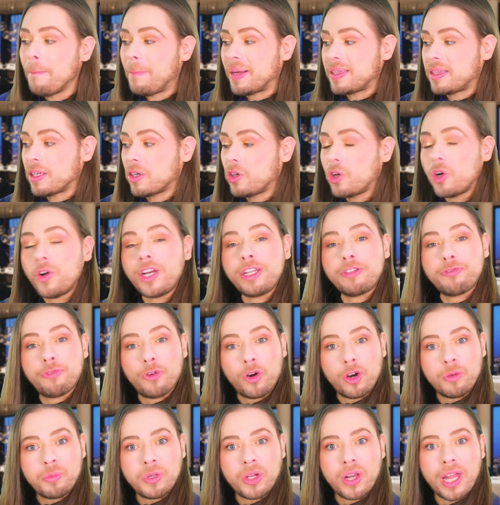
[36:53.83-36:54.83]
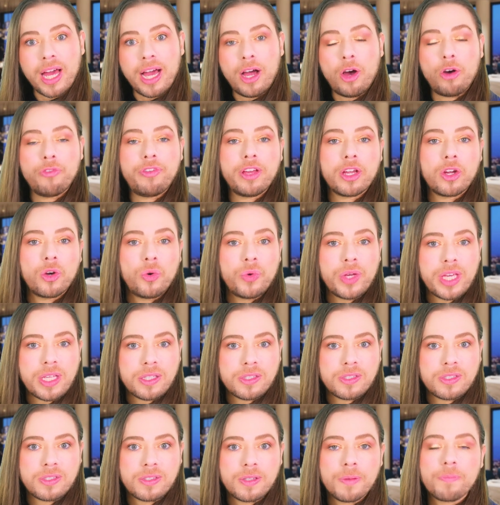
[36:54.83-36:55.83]
but the current formula of
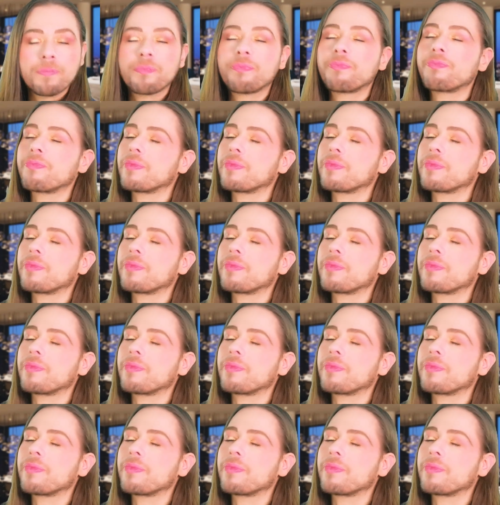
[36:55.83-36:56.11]
Egoist.